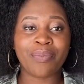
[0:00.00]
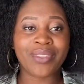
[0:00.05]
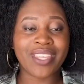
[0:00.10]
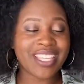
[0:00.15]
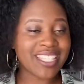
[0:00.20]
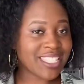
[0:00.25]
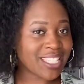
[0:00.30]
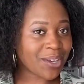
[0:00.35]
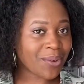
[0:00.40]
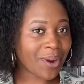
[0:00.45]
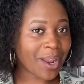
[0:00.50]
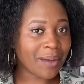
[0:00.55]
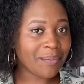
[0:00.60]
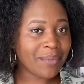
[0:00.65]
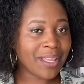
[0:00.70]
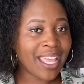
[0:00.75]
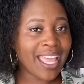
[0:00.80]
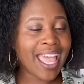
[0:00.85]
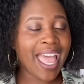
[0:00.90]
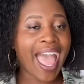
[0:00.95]
Instagram
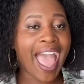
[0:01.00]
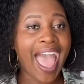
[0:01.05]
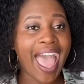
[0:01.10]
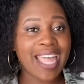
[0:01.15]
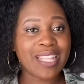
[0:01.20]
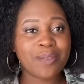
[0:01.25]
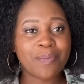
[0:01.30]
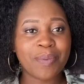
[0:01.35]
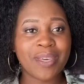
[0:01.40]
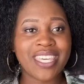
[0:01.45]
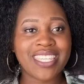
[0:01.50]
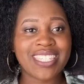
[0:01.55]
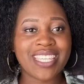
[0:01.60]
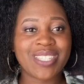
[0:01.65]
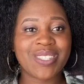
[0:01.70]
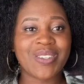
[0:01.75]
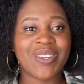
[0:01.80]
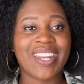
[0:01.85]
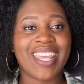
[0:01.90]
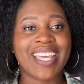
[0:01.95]
at
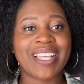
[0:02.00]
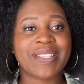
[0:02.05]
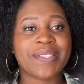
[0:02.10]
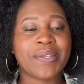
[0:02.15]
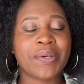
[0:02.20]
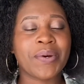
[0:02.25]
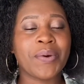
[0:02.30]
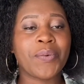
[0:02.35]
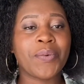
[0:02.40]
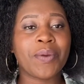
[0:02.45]
pages.xo.